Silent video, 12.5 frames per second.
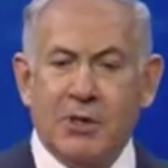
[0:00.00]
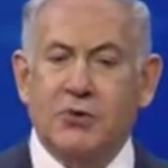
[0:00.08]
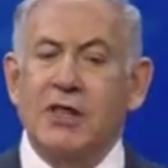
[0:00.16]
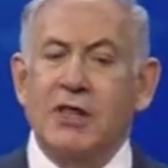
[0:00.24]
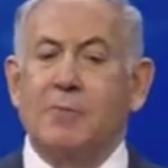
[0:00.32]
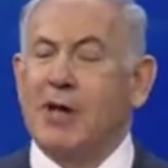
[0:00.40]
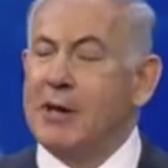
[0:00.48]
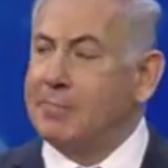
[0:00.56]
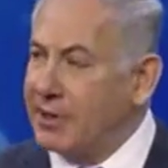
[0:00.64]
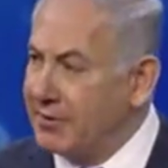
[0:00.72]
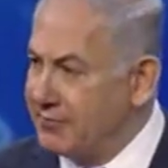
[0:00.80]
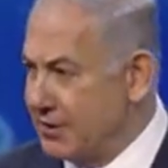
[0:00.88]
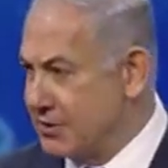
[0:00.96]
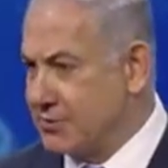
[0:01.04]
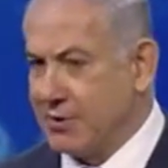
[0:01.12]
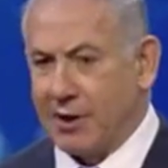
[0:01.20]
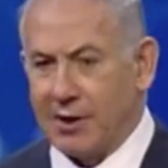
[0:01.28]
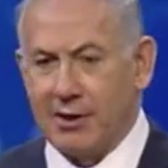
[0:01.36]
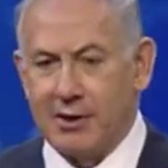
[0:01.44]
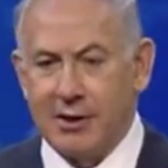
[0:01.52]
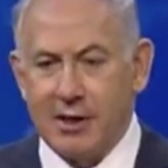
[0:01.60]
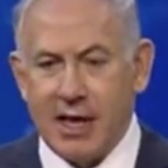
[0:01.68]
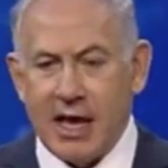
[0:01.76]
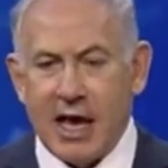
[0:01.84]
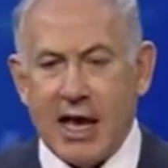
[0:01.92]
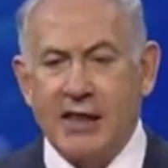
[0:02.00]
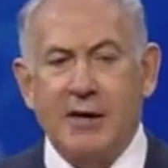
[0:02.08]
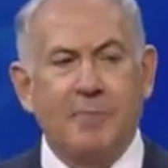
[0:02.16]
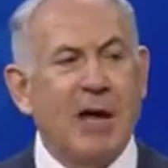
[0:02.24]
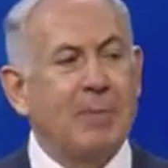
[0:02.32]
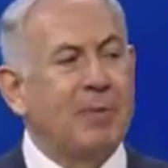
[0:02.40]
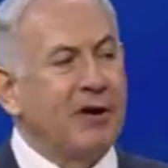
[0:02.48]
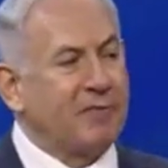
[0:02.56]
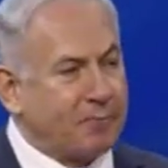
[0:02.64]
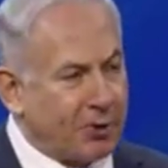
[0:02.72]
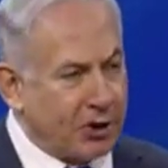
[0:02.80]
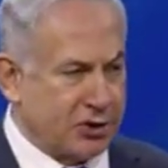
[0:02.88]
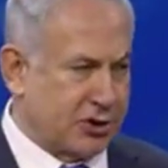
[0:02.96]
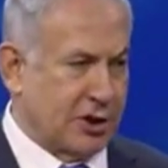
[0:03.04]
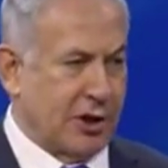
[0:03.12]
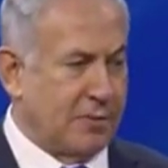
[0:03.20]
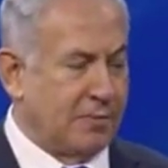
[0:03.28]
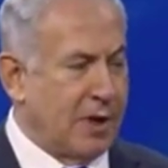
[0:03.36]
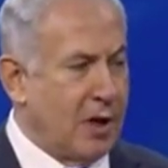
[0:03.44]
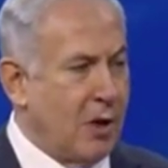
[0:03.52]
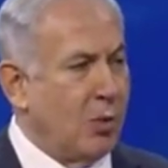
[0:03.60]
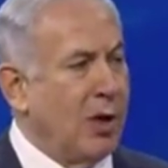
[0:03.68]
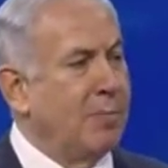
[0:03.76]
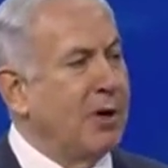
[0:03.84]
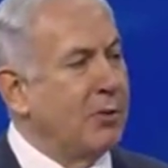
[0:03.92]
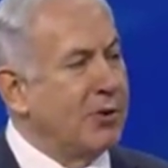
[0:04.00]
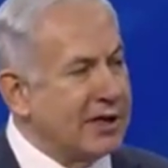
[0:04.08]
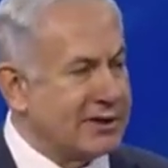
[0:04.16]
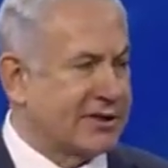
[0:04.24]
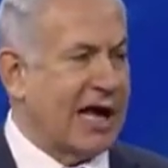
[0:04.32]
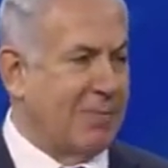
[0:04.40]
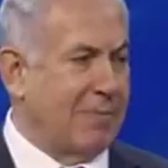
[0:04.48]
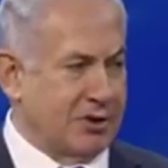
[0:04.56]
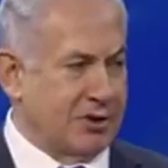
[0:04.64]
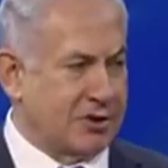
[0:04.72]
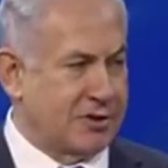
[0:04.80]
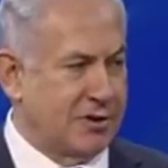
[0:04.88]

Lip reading: the people of Israel and the people of Persia will be reestablished.